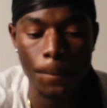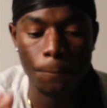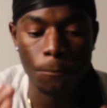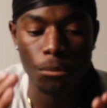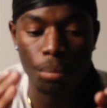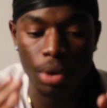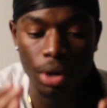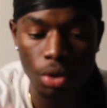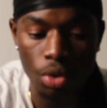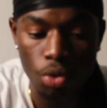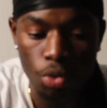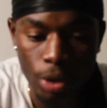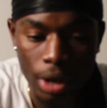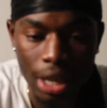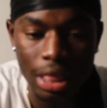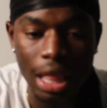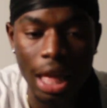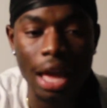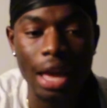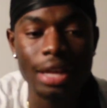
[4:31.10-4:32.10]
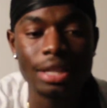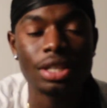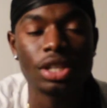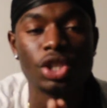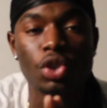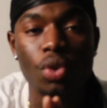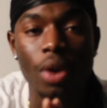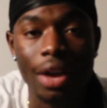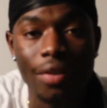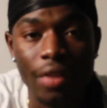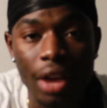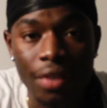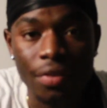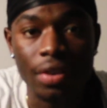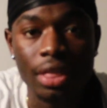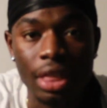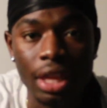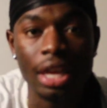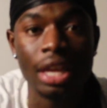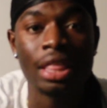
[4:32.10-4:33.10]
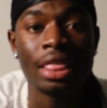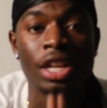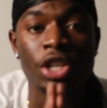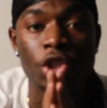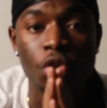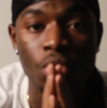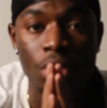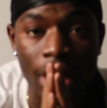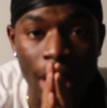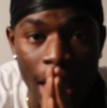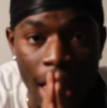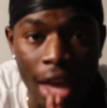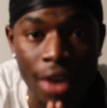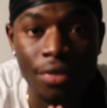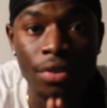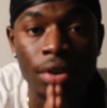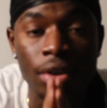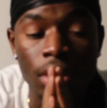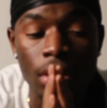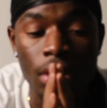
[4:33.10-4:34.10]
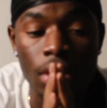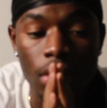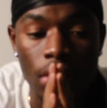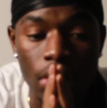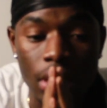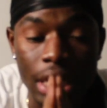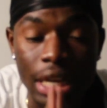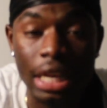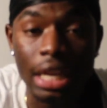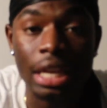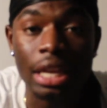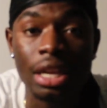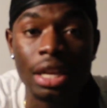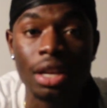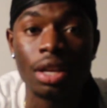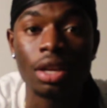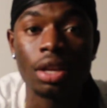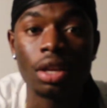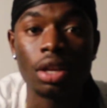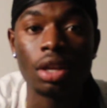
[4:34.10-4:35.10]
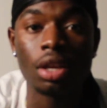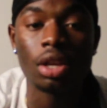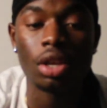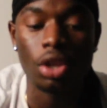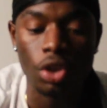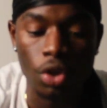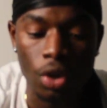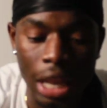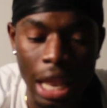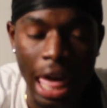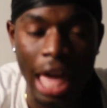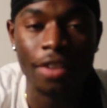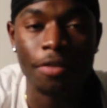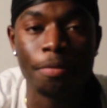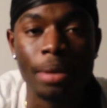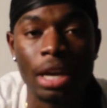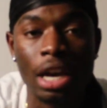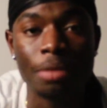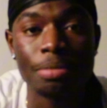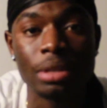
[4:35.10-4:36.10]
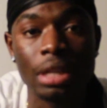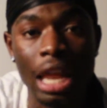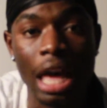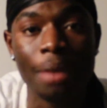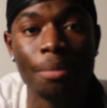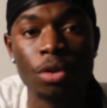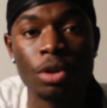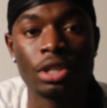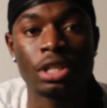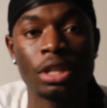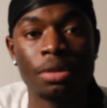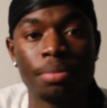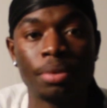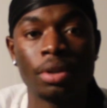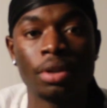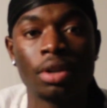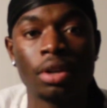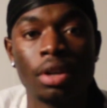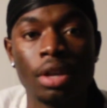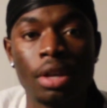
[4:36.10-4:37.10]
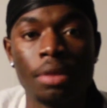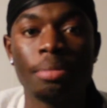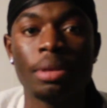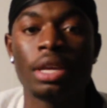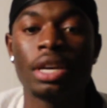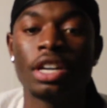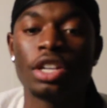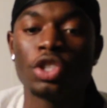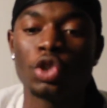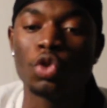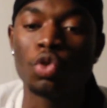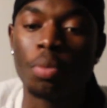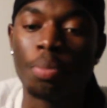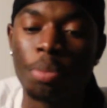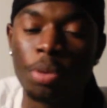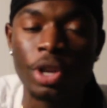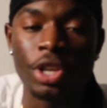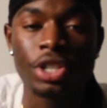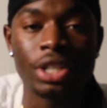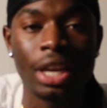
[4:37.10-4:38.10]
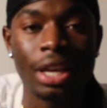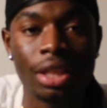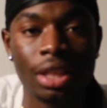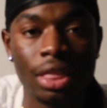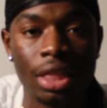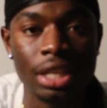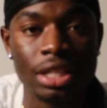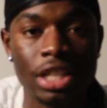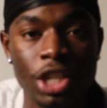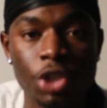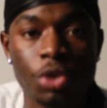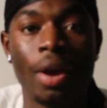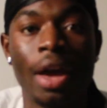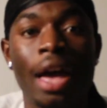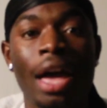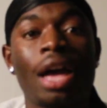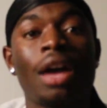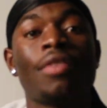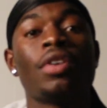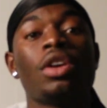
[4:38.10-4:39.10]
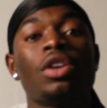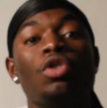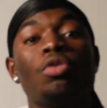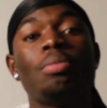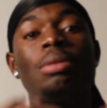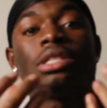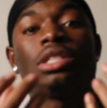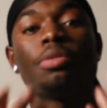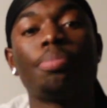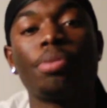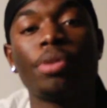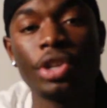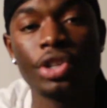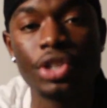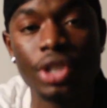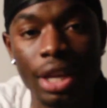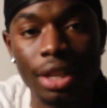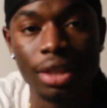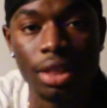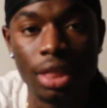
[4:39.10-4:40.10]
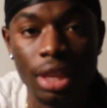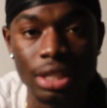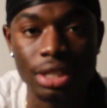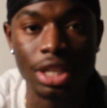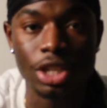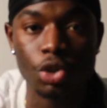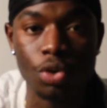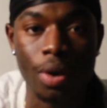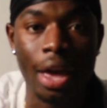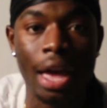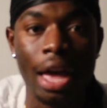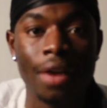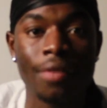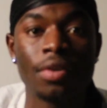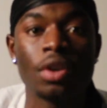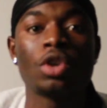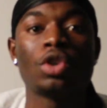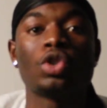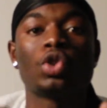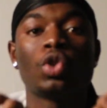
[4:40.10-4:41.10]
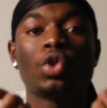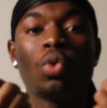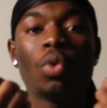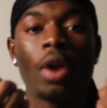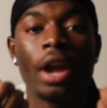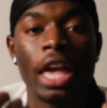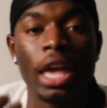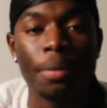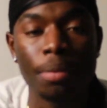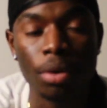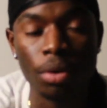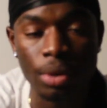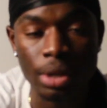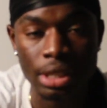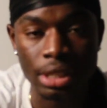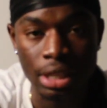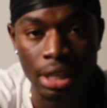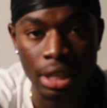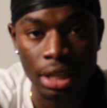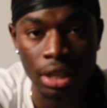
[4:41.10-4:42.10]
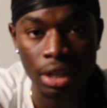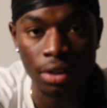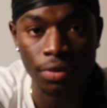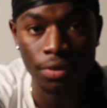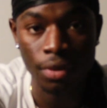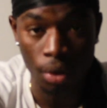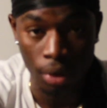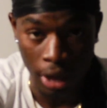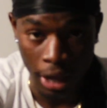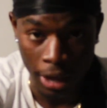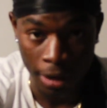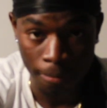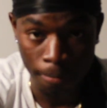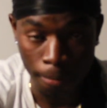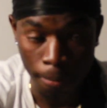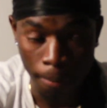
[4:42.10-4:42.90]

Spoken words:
When you realize that you have everything that you could ever need, your life becomes a lot more simpler because you appreciate the things that you have. You must appreciate the things that you have so you are able to receive, okay?